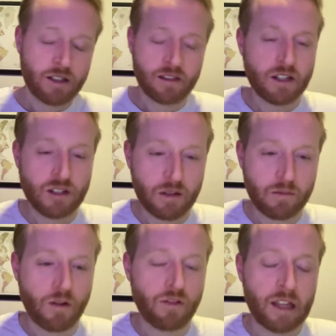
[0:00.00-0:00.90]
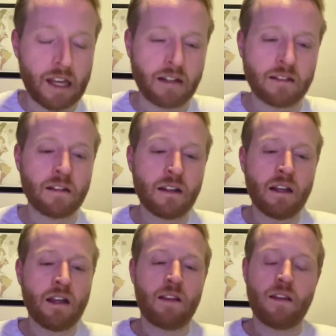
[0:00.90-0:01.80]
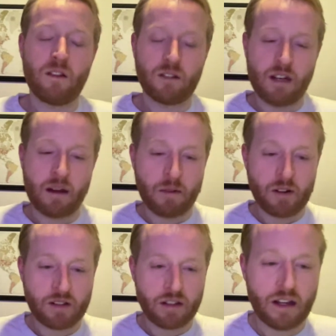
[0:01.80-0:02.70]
essentially both legs, and then looked at numbers.